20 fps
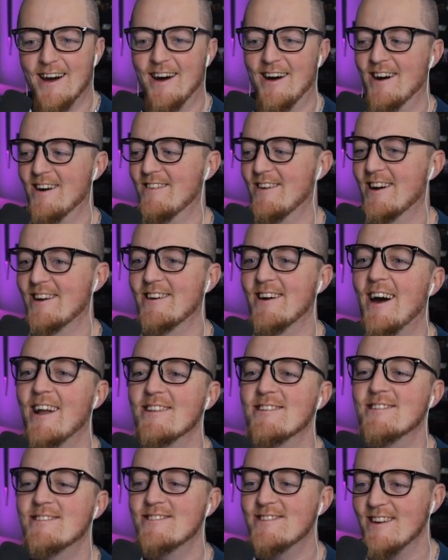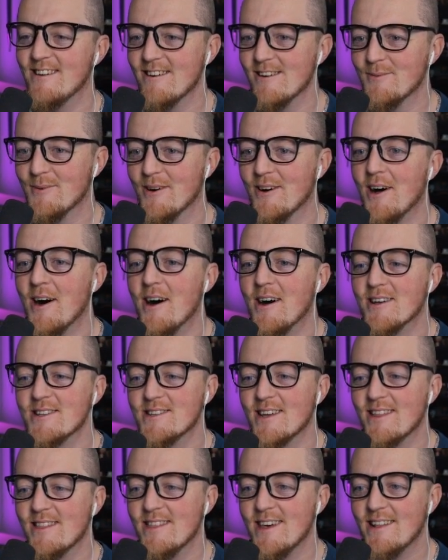Oh my god, it's terrible.
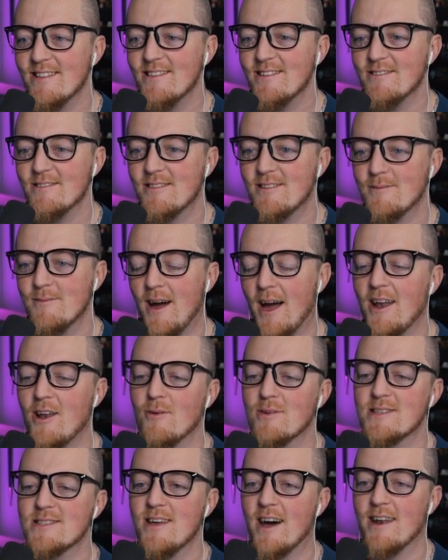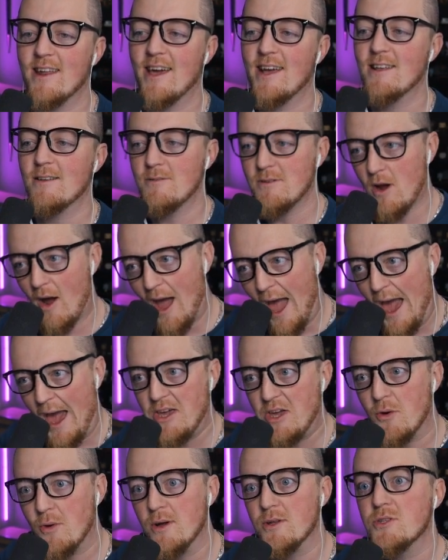So the thing, I know it's not
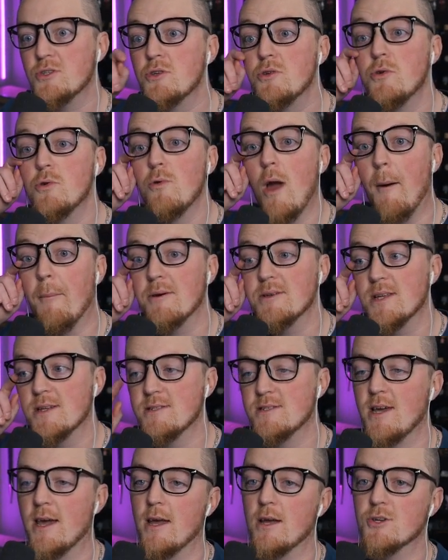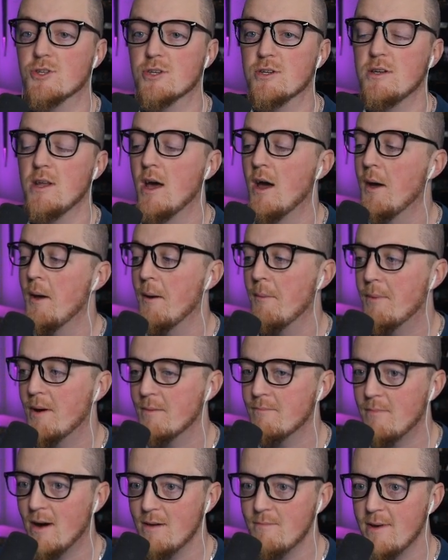accurate to representation, but
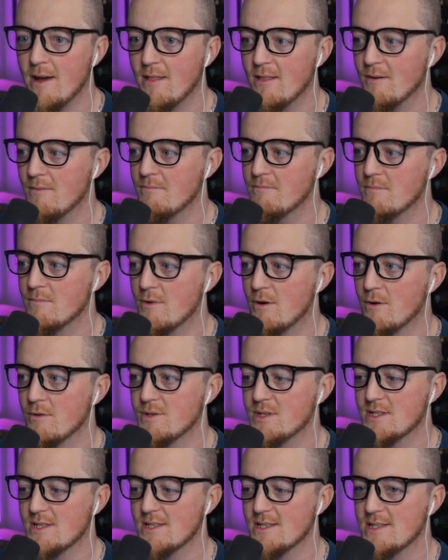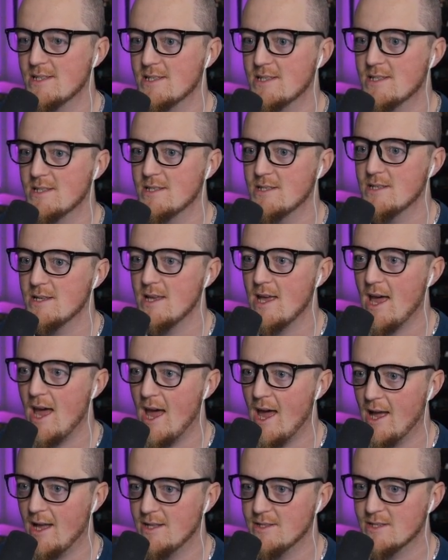it might make the most
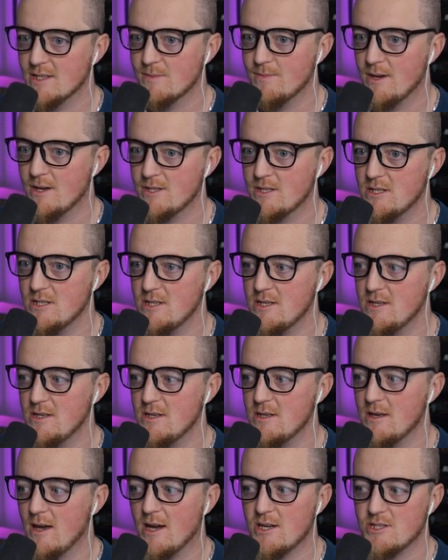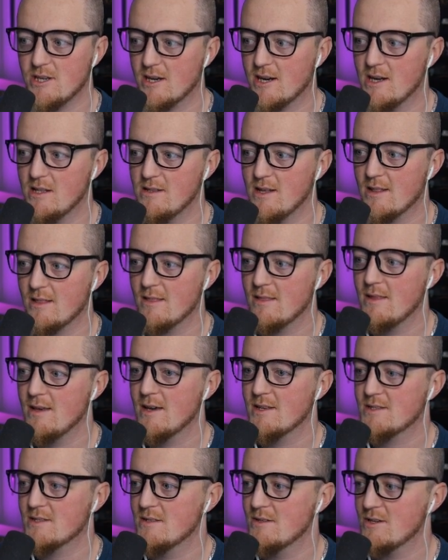sense, especially, actually I kind of like
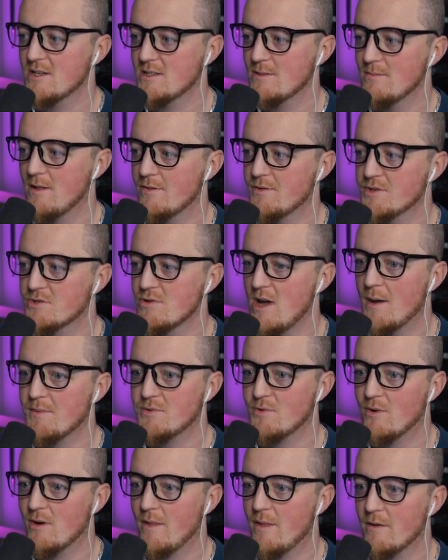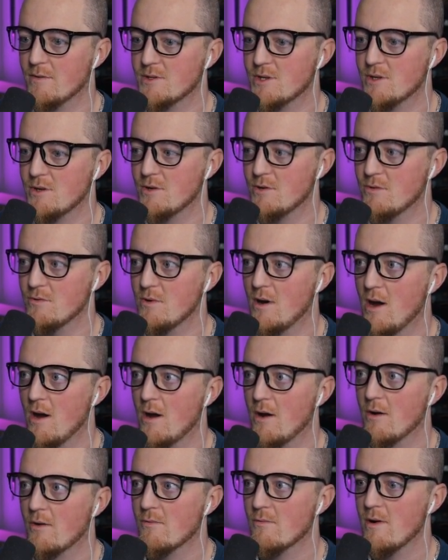this, because you get some leather straps going on there too,
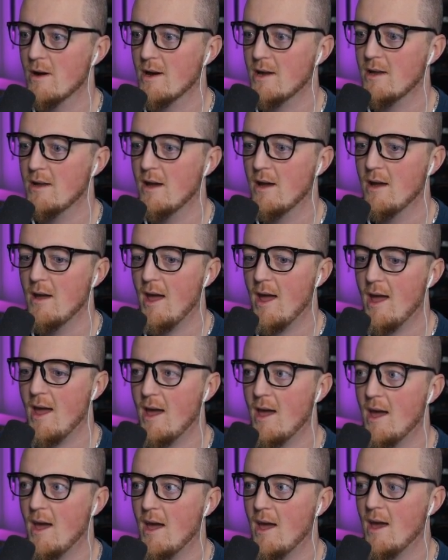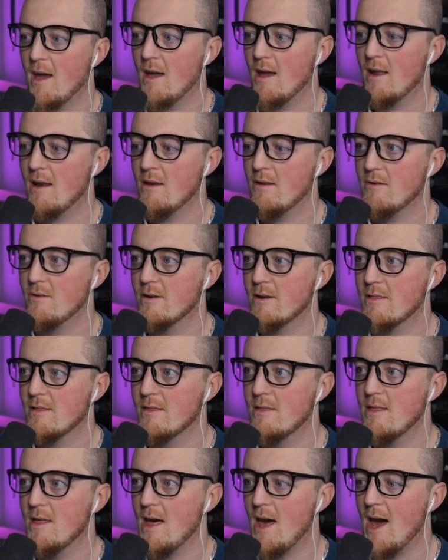right? And you go like
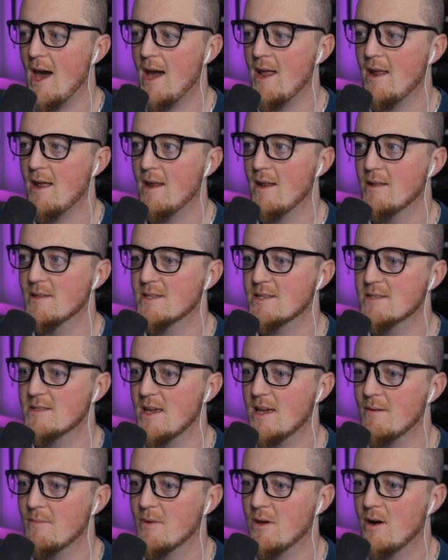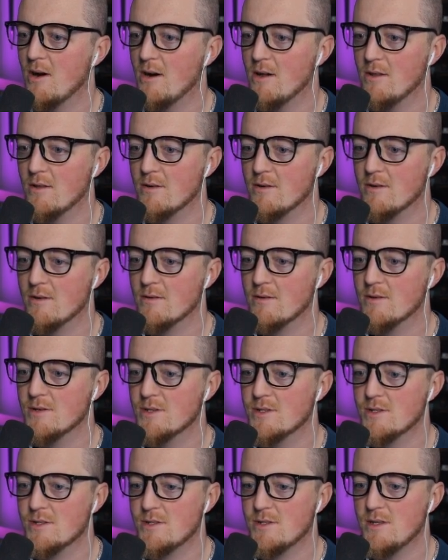that, and it's the same color
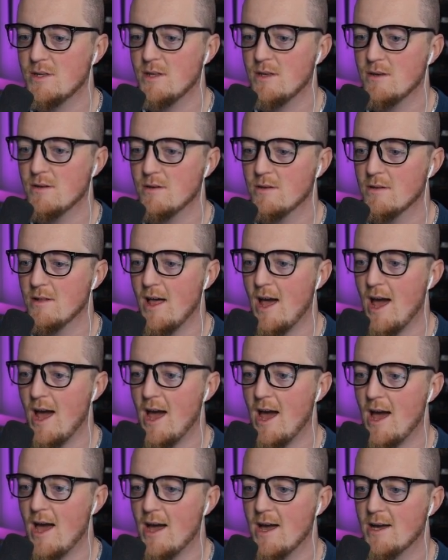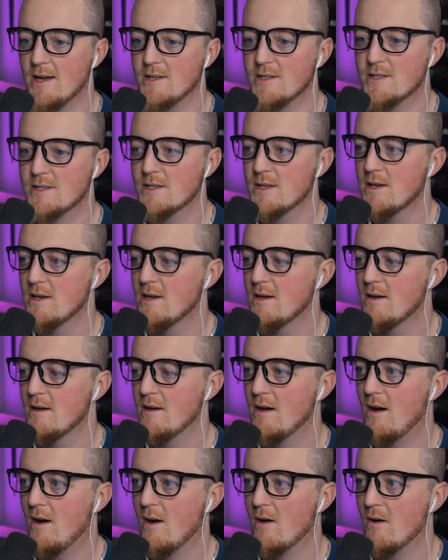steel as
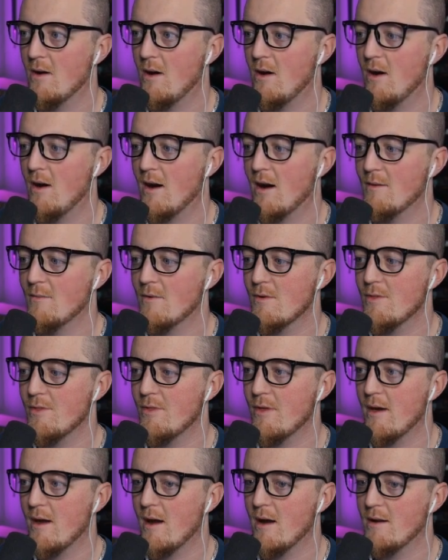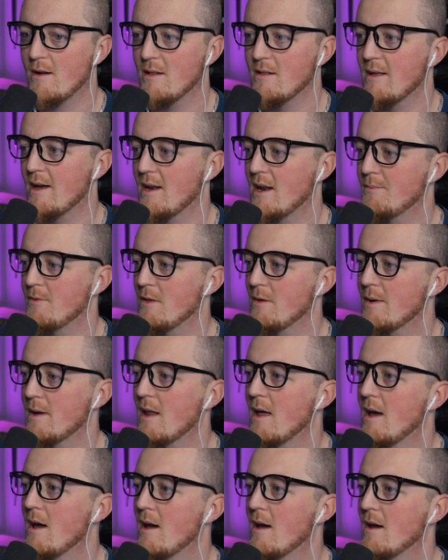our armor there. And I'll lighten up a little
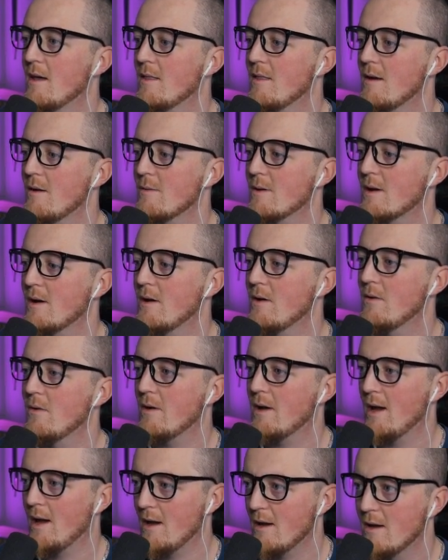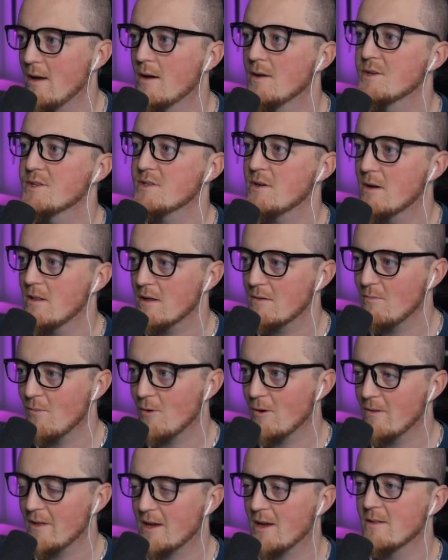bit. There we go, okay. Starting to look
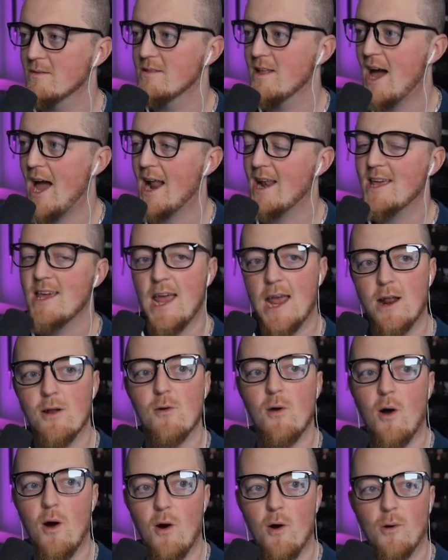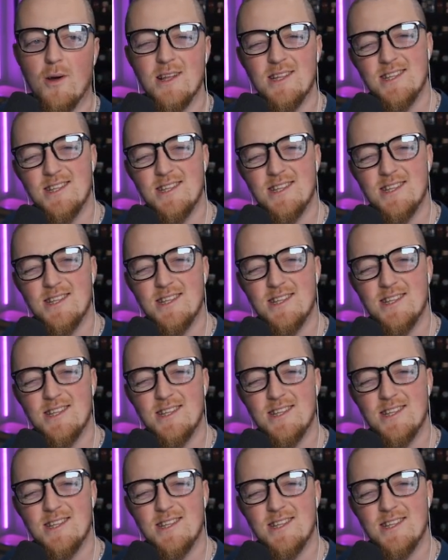more like a Gladiator Hulk.